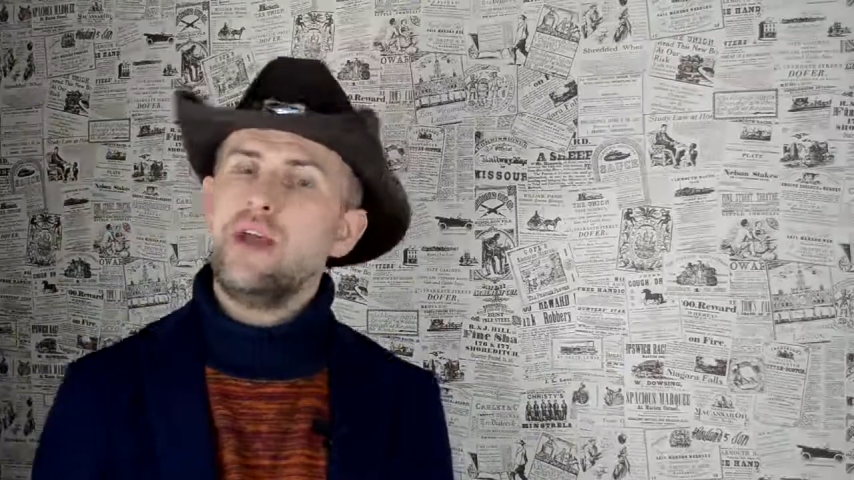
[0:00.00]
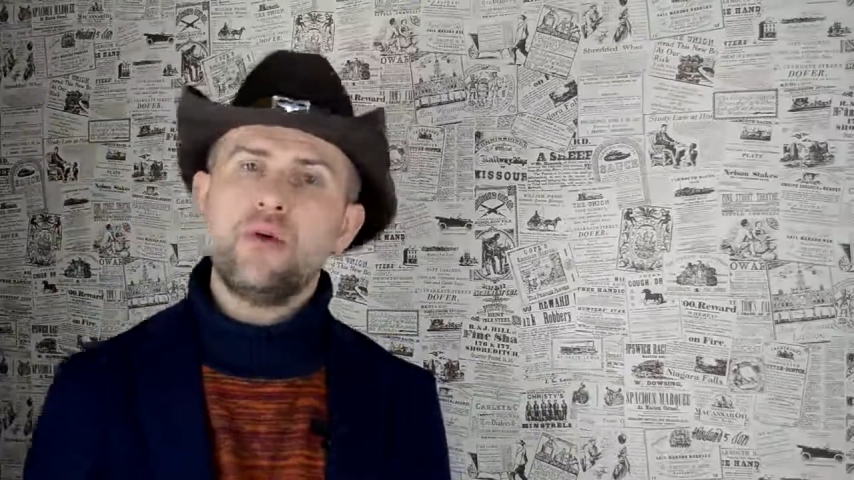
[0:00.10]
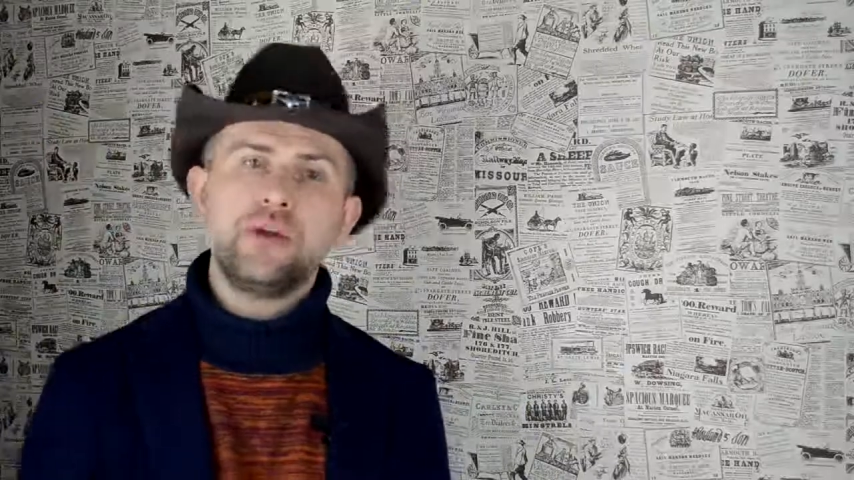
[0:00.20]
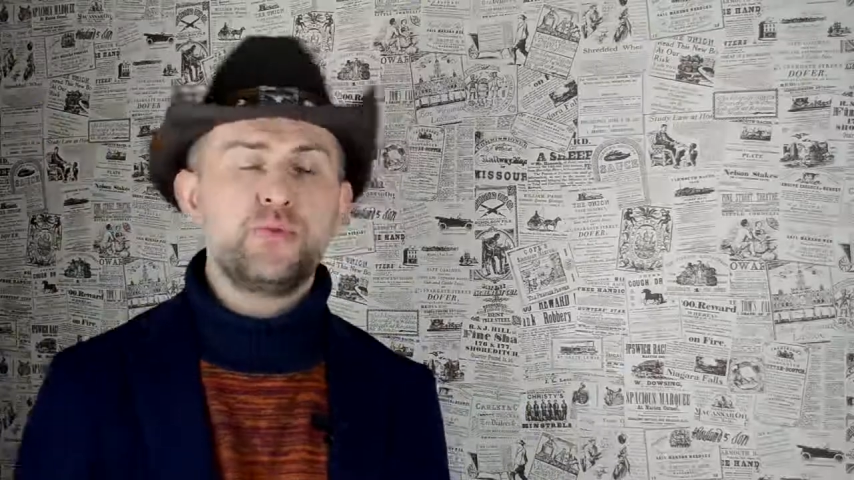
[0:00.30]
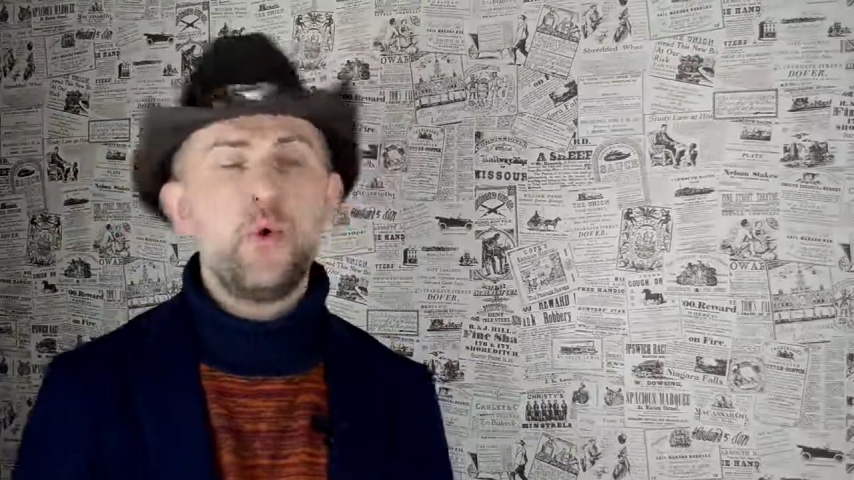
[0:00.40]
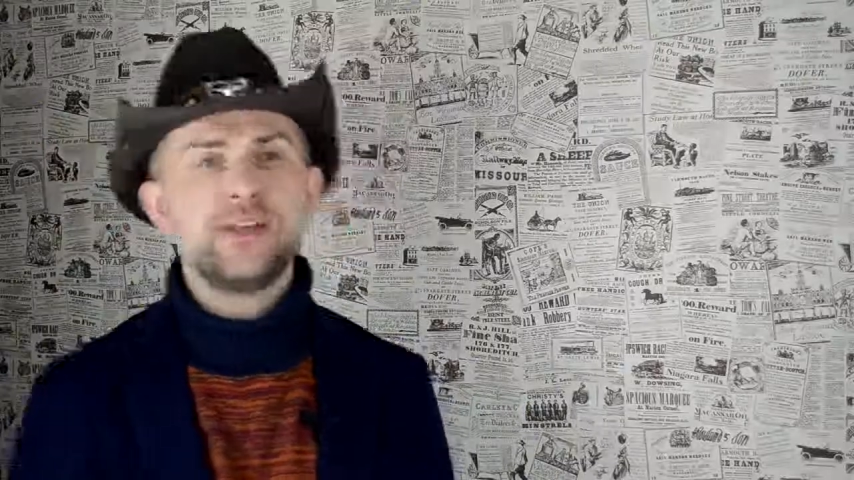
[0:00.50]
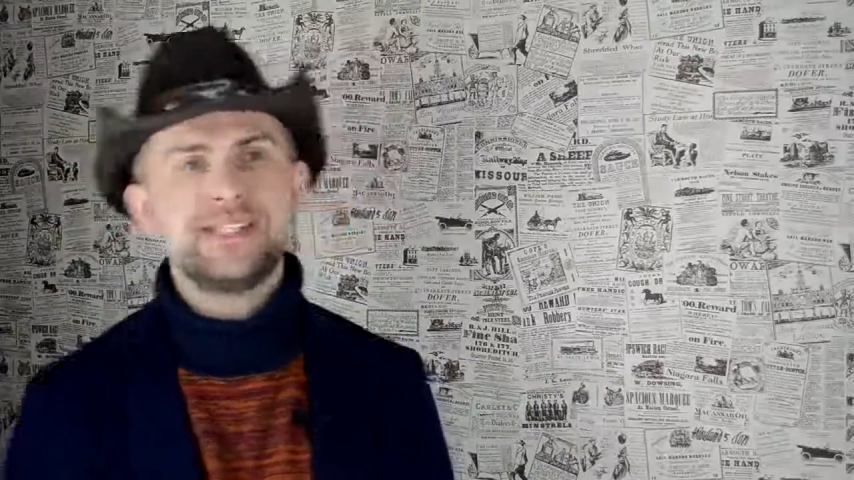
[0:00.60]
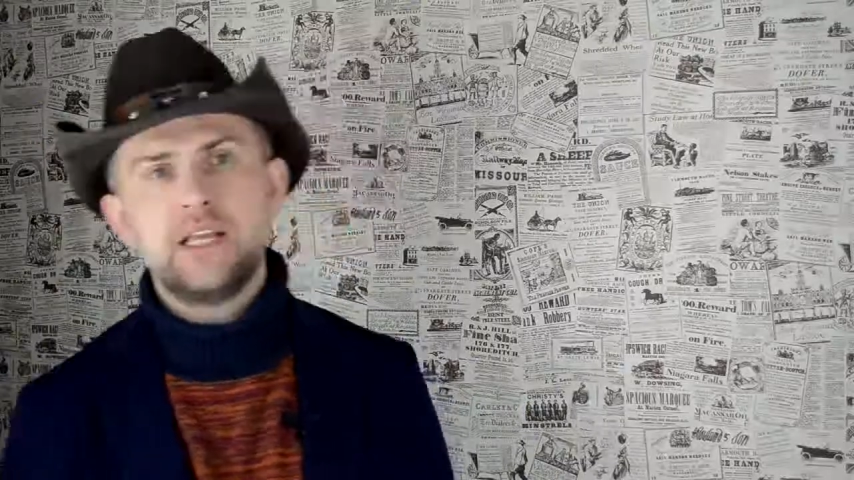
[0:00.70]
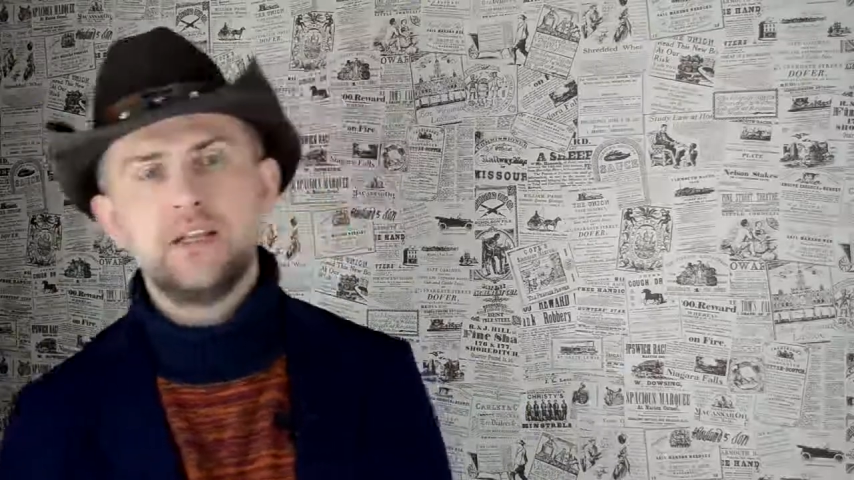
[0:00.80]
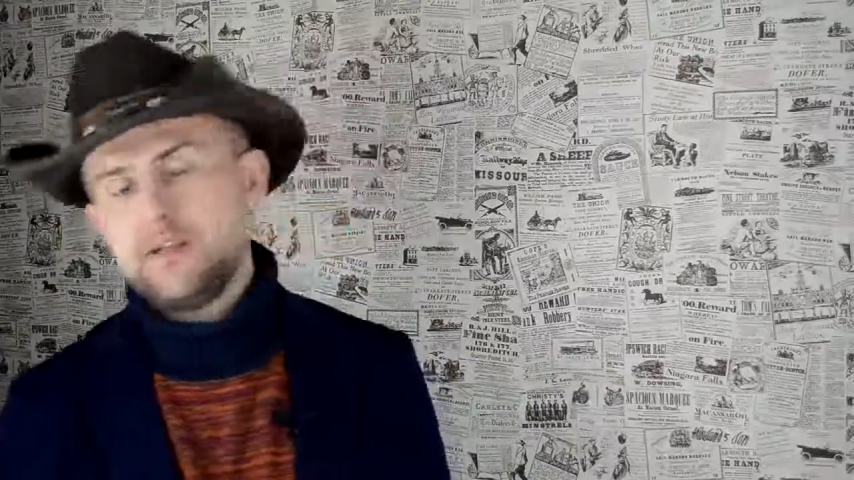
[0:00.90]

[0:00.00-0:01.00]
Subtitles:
No, it was